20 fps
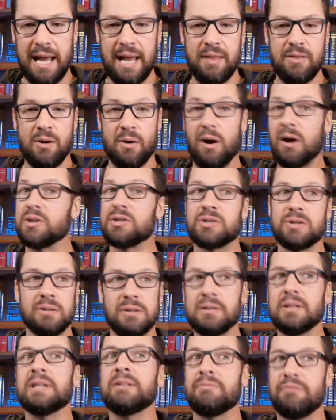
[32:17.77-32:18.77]
and there are
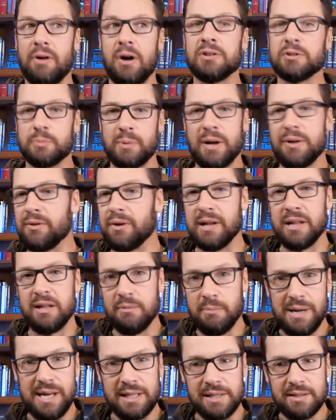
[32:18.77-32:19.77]
certainly false brethren in the
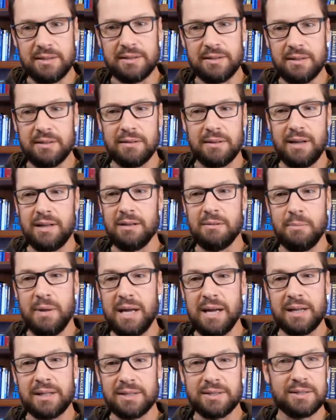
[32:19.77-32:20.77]
midst, in the
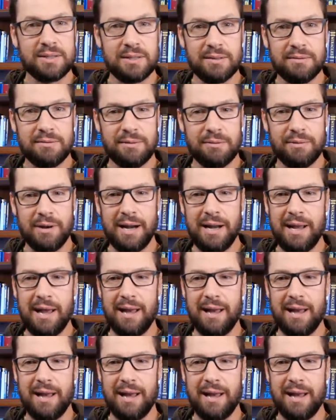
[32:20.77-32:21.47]
mix, right?